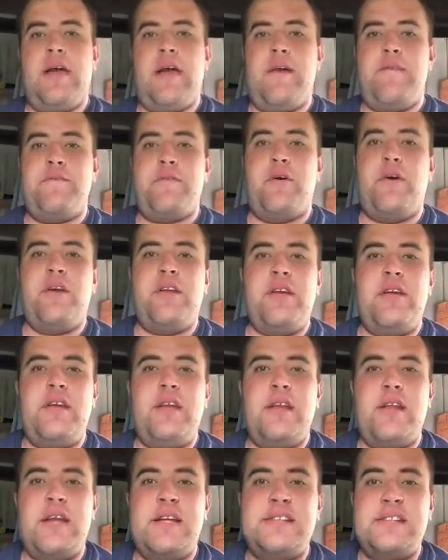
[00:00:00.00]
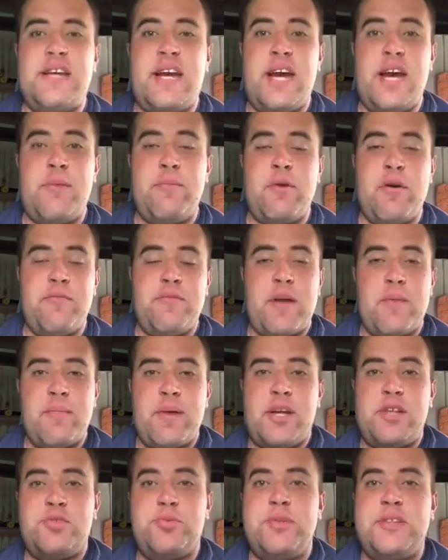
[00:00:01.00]
And finally, the next game of that
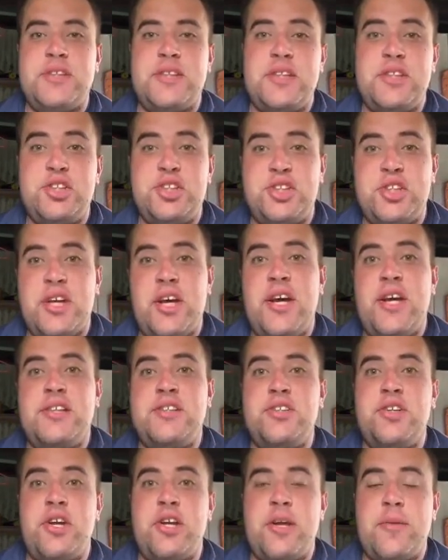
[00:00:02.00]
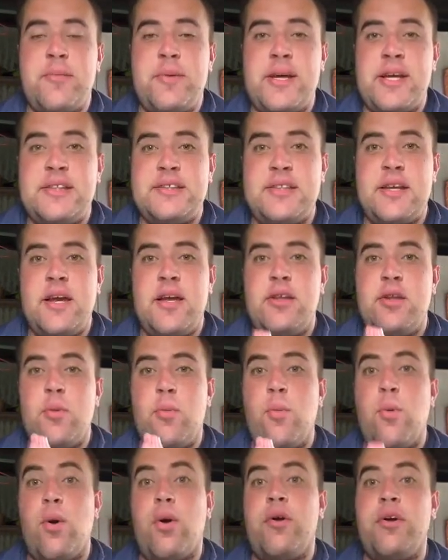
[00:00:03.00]
match, we see the Sharks going up against the
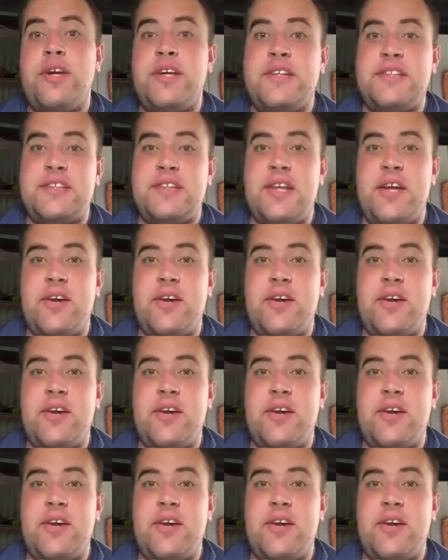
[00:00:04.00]
Warriors.